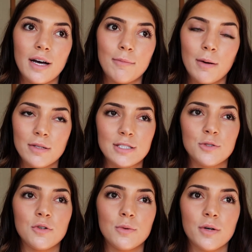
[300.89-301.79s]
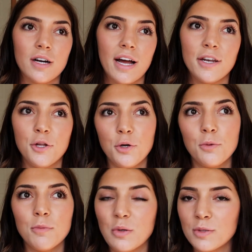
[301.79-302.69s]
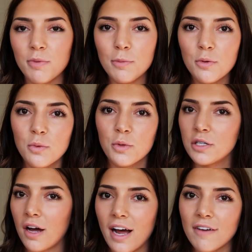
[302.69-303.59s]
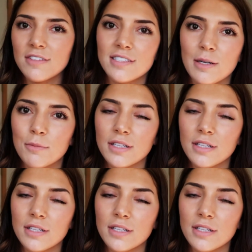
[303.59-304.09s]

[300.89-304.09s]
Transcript: a public school where I knew most people would not have the same